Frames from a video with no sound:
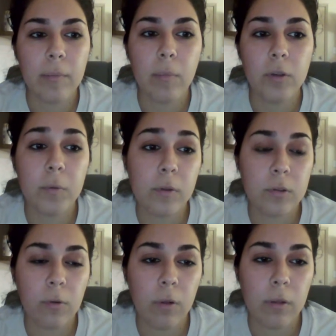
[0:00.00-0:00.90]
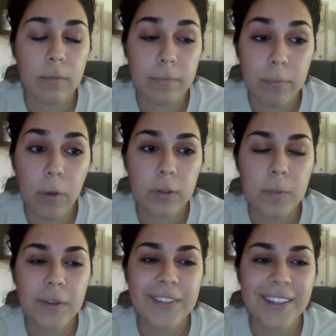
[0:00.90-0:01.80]
Multiple
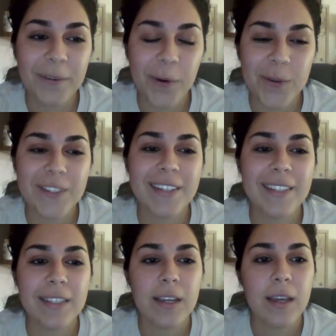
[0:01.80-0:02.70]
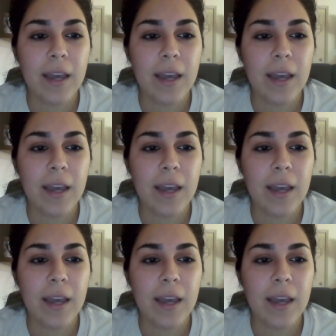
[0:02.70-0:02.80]
sclerosis